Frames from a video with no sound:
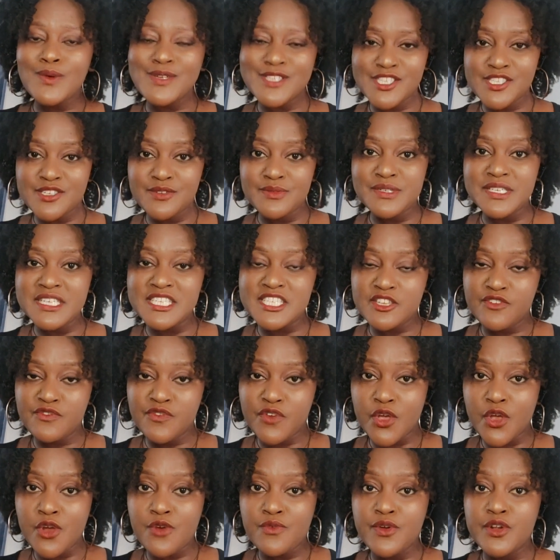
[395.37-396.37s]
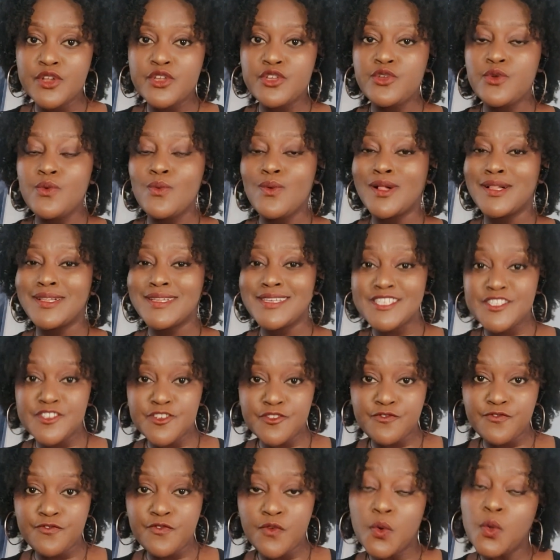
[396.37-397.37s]
What's the reason for your renewal? Is
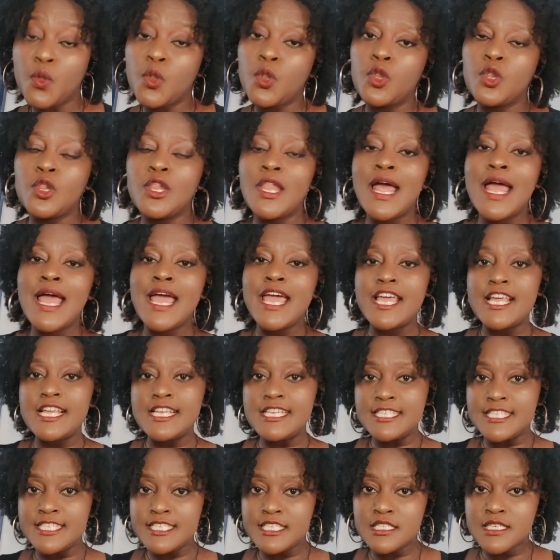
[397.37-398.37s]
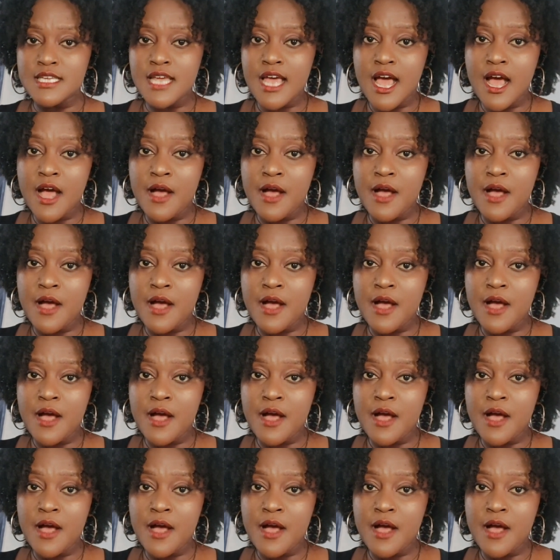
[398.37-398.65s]
it full? Is it